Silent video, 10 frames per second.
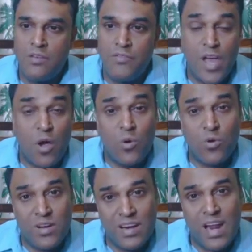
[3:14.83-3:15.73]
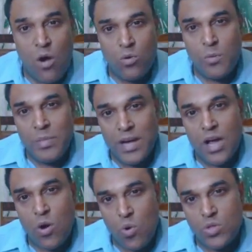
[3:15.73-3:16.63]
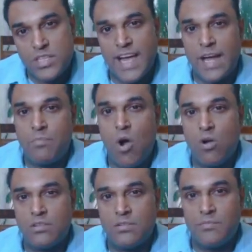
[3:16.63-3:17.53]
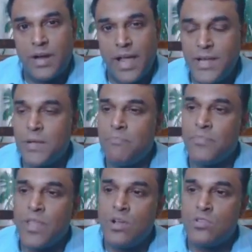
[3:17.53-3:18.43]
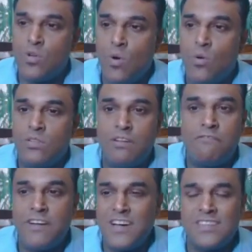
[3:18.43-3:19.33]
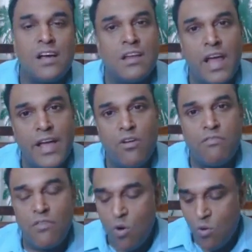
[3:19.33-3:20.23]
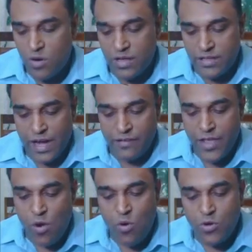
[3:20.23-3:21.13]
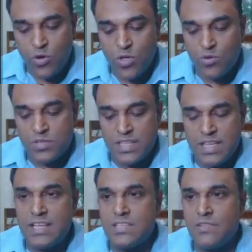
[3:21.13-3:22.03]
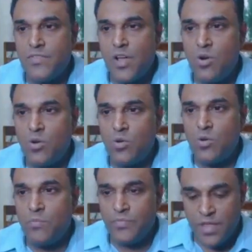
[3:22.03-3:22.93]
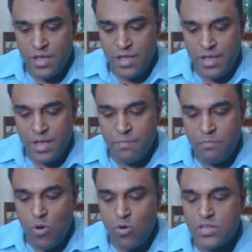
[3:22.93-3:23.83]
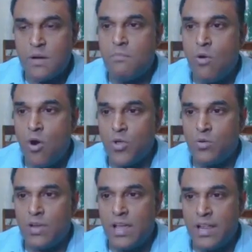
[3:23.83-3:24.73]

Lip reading: We are going to learn how to build our own chatbot, right? So the first line of code that we are going to use is we are going to import a module.